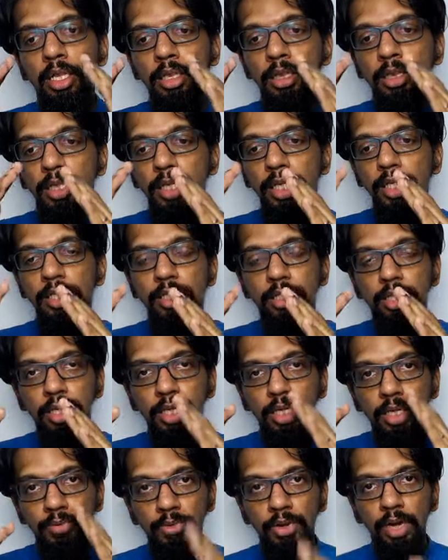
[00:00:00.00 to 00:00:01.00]
these
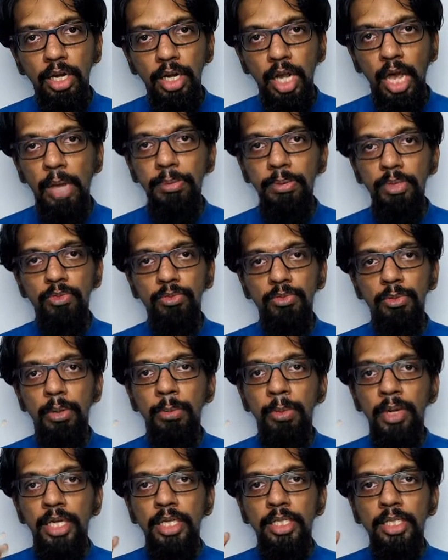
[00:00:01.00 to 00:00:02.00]
different types of
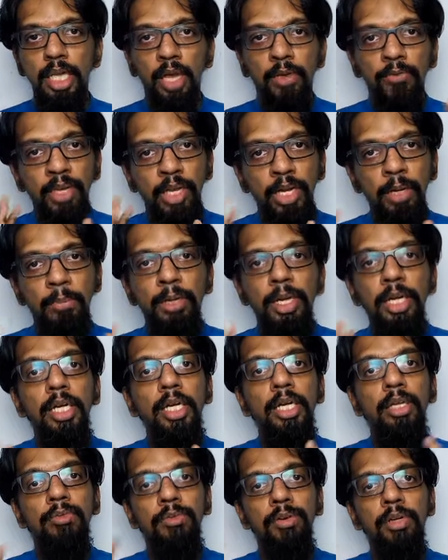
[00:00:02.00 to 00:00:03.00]
memories are available
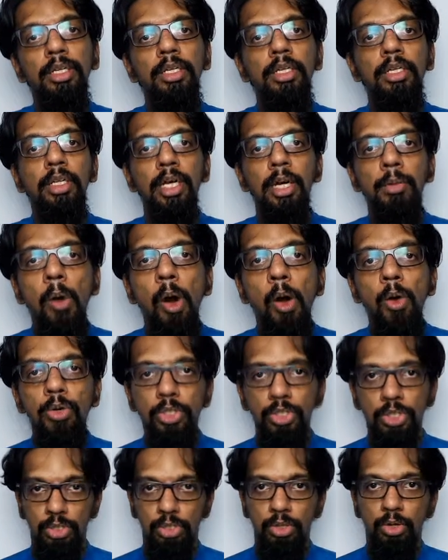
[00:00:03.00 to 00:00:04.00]
in different
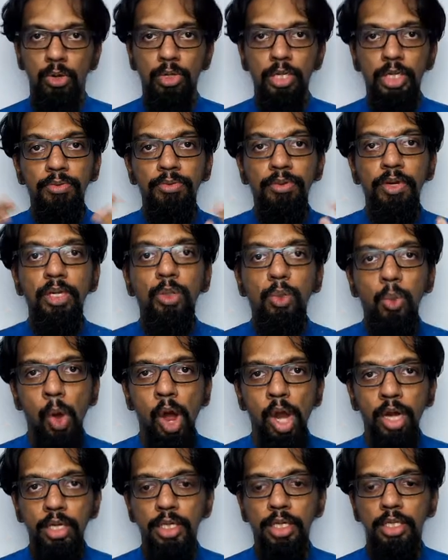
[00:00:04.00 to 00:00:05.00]
amounts or different
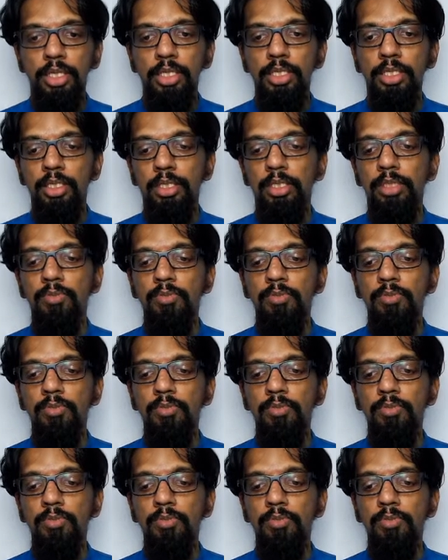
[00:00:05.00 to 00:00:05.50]
quantities.